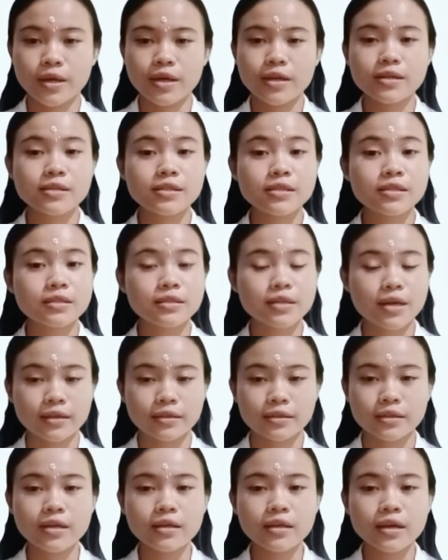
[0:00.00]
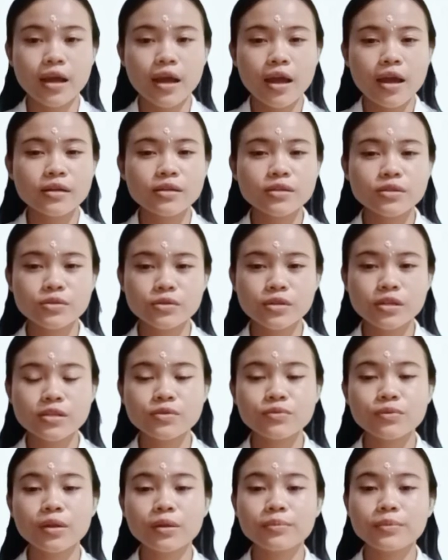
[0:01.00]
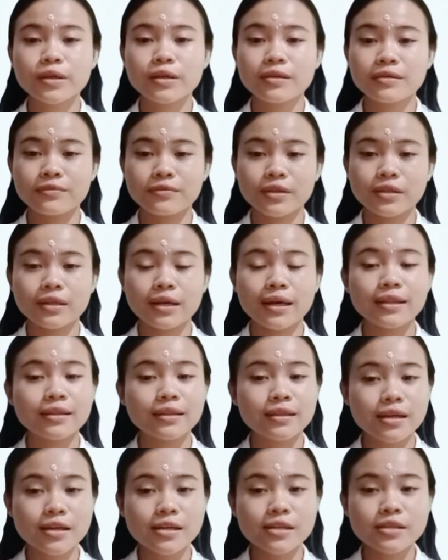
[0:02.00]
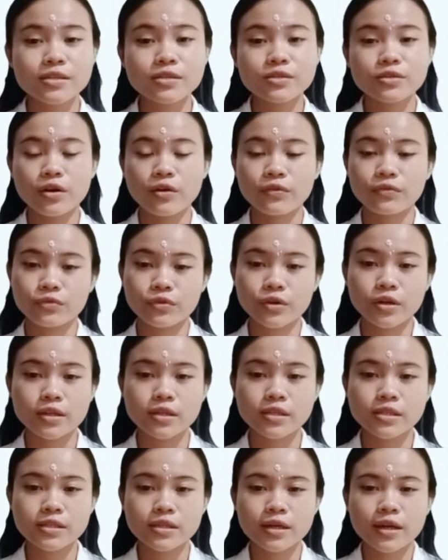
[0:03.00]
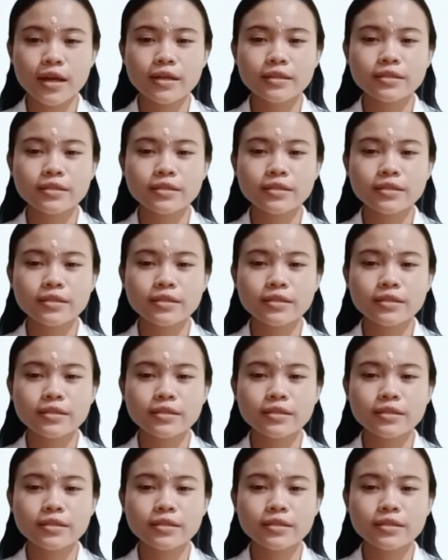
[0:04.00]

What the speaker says: In this technique, the students will be given a list of words,